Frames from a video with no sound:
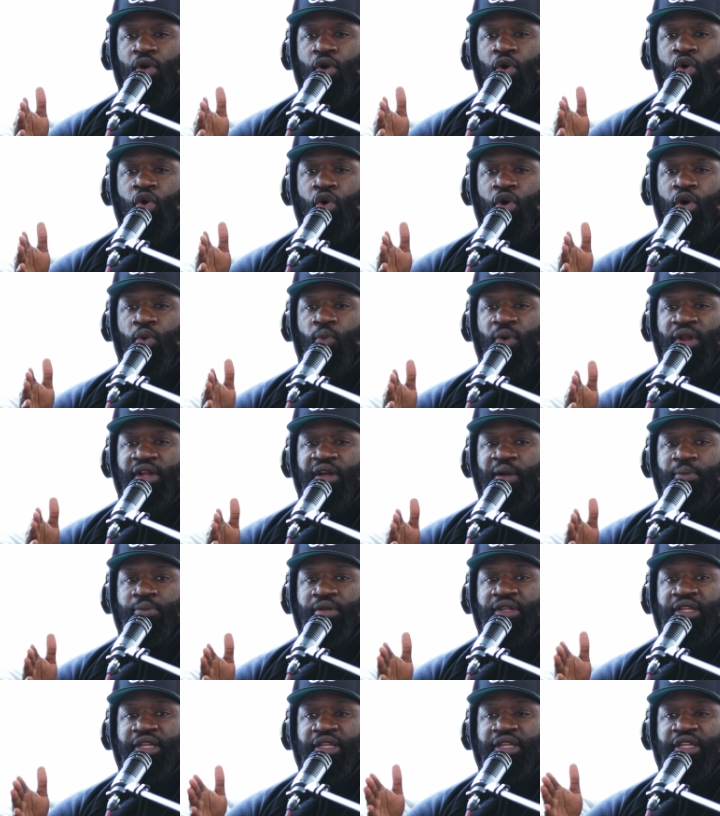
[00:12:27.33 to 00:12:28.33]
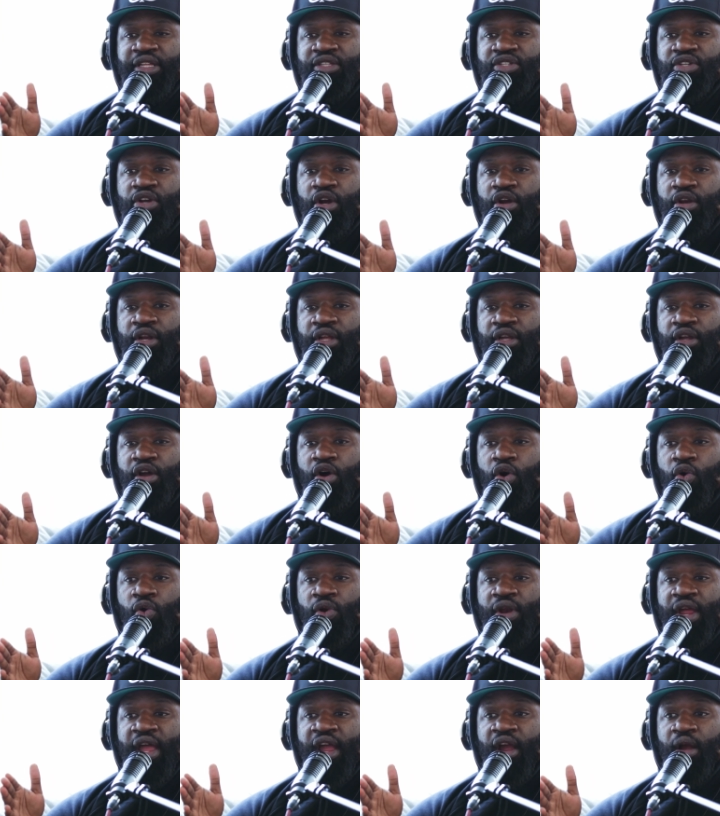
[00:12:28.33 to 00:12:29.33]
Or would completely turn it,
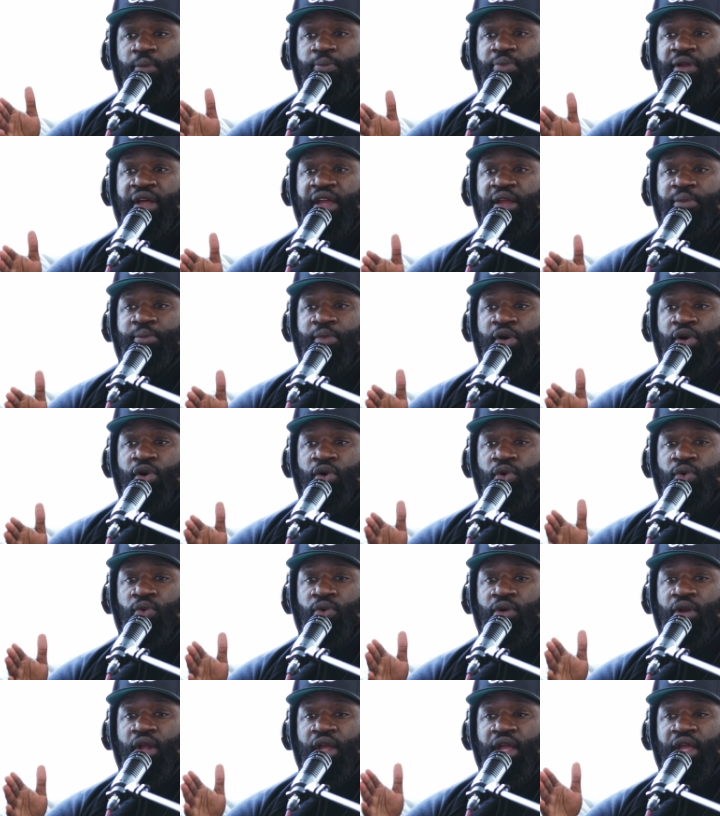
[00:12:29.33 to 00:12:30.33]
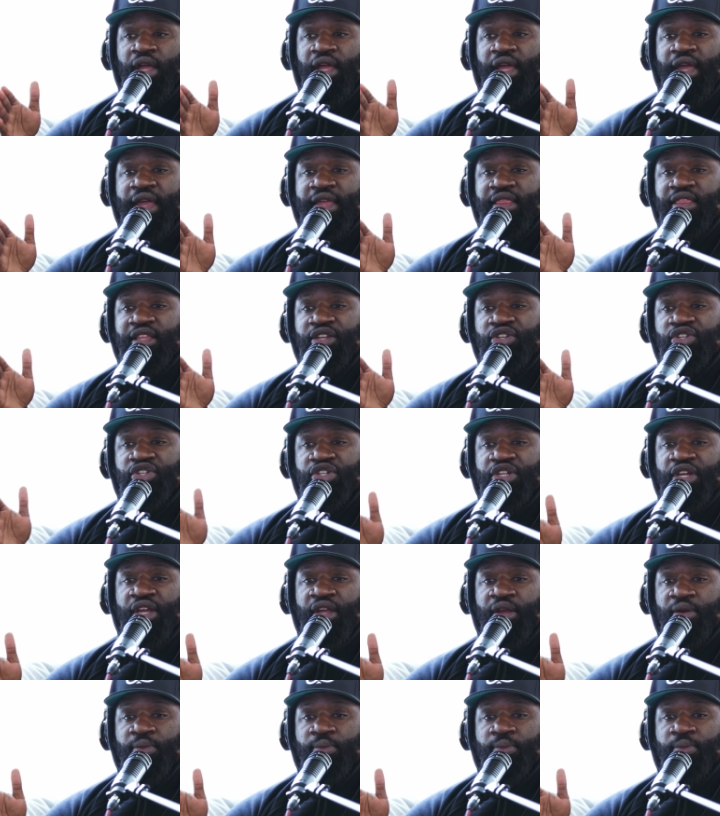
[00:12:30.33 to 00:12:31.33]
go into airplane mode in the
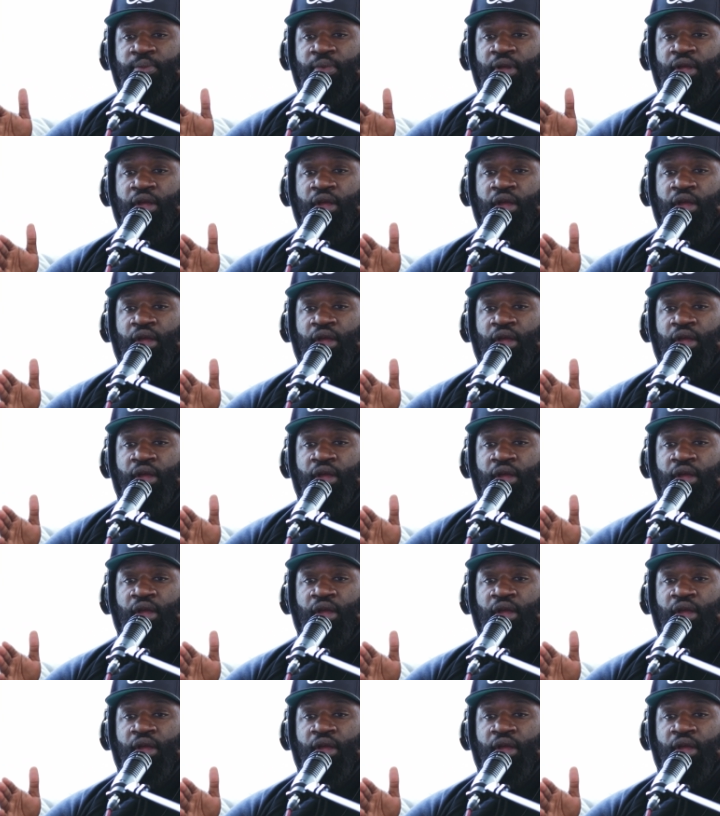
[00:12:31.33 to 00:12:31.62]
gym,